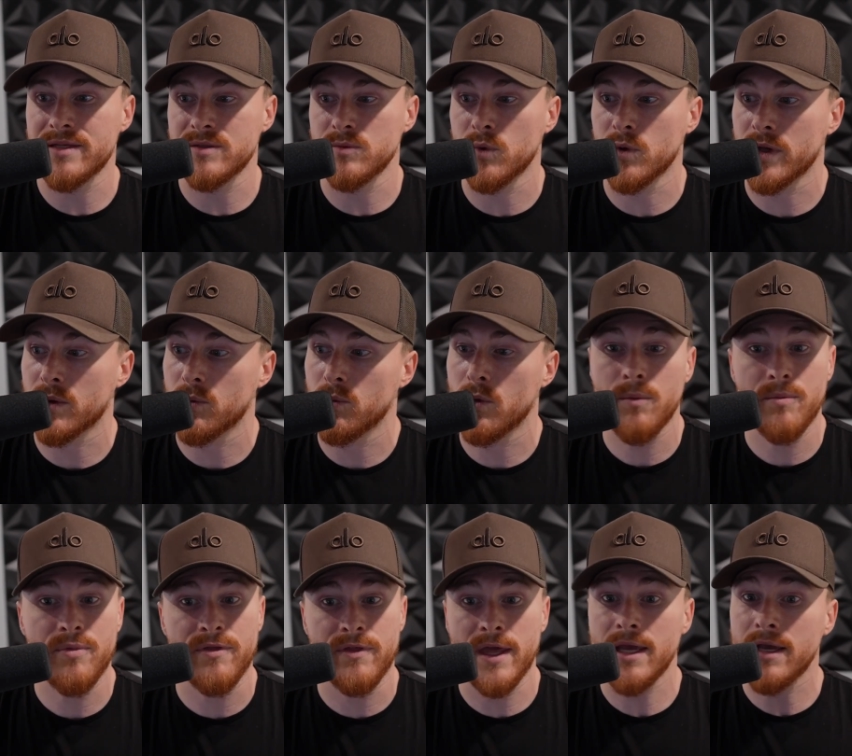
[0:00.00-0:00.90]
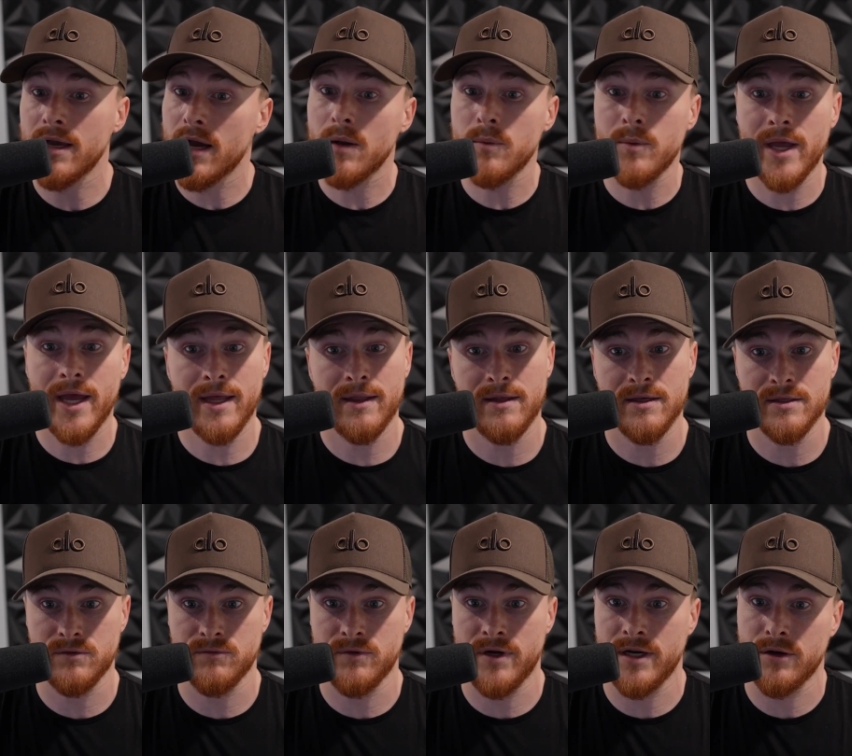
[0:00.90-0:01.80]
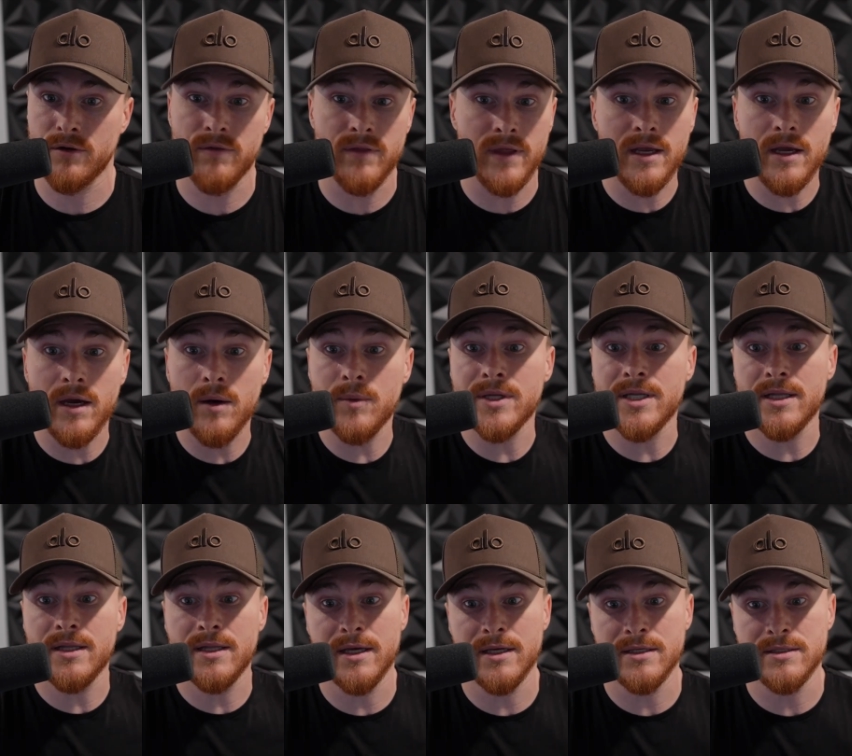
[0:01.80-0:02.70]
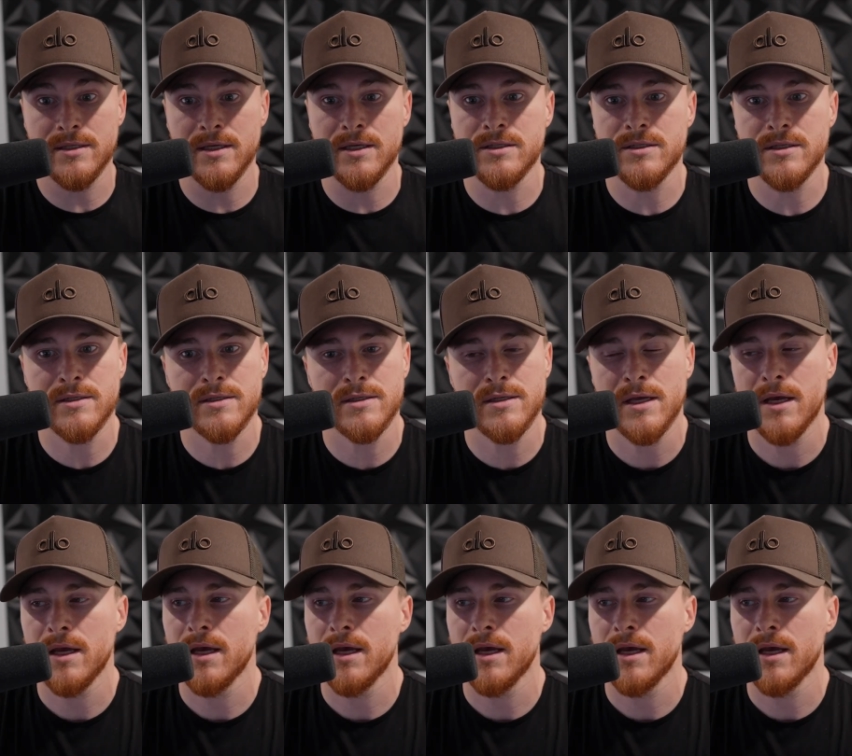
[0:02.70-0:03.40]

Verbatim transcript: And we're like, well, thank God we had this in writing, or thank God we did this. It's just,